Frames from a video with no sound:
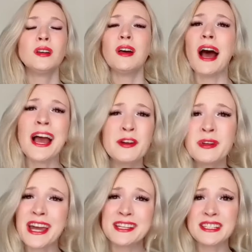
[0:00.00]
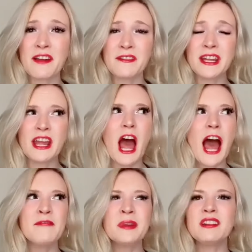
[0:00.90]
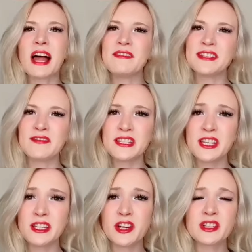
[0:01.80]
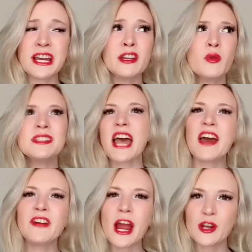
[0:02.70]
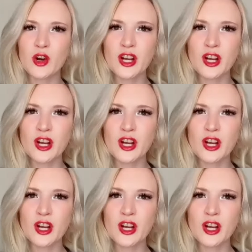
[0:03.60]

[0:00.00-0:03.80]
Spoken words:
I don't get it, Stephanie. I've been alive 17 years, and no one's ever had a crush on-